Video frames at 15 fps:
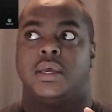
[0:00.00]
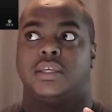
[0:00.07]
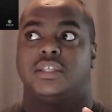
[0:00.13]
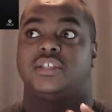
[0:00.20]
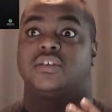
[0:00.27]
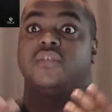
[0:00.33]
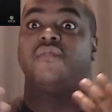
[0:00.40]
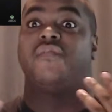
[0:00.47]

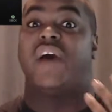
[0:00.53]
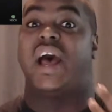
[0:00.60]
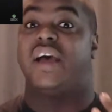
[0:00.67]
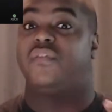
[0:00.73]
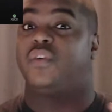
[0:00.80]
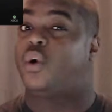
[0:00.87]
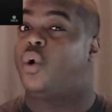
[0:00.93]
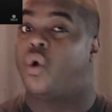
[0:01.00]

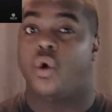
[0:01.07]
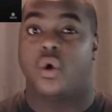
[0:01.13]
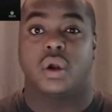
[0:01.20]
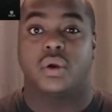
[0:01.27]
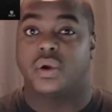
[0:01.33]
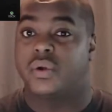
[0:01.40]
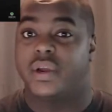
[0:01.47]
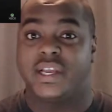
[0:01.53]
survival
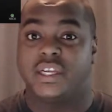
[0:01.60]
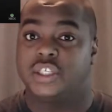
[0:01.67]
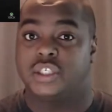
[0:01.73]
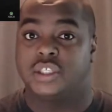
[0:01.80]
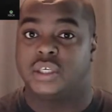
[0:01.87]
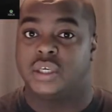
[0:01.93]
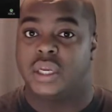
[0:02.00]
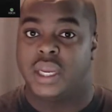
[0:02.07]

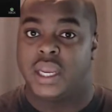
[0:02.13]
horror-ish.